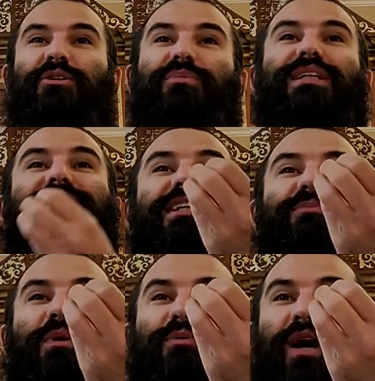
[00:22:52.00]
But it says,
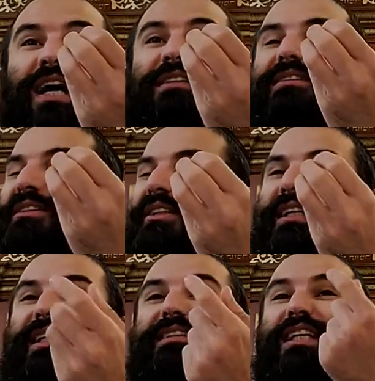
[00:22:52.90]
but what?
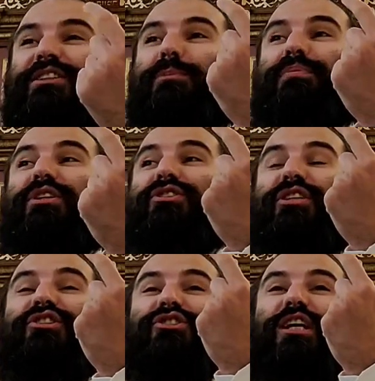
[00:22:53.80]
He says the
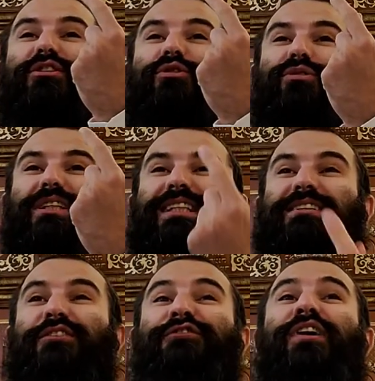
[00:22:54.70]
ishtadlut
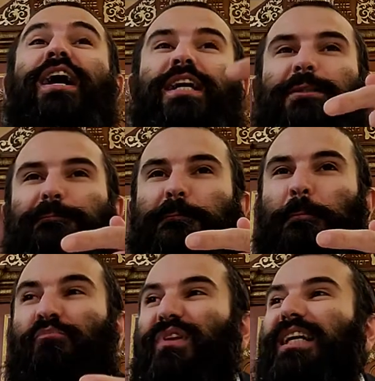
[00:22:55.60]
is a fine.
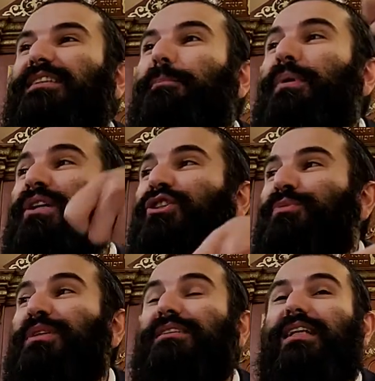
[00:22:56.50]
It's a
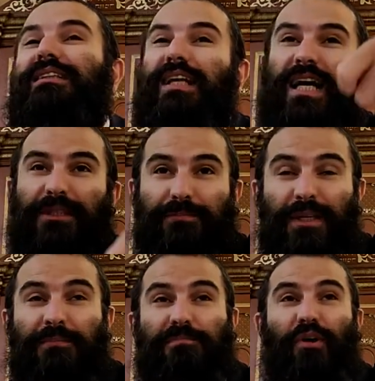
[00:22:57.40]
punishment that God
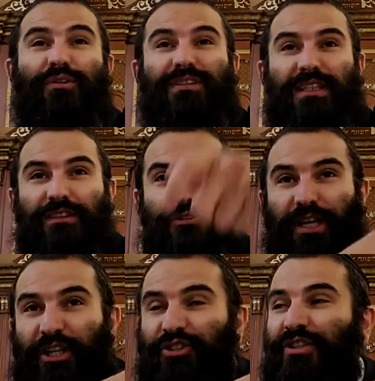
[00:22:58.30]
imposed on
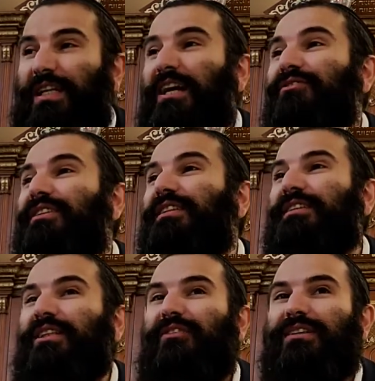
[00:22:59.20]
creation after the
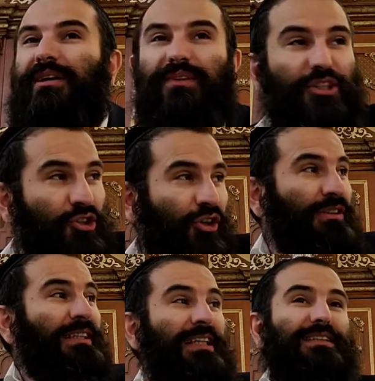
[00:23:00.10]
sin of Adam and
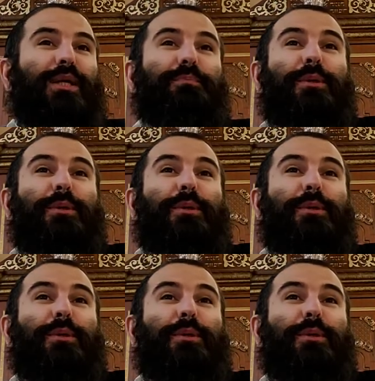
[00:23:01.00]
Rishon, that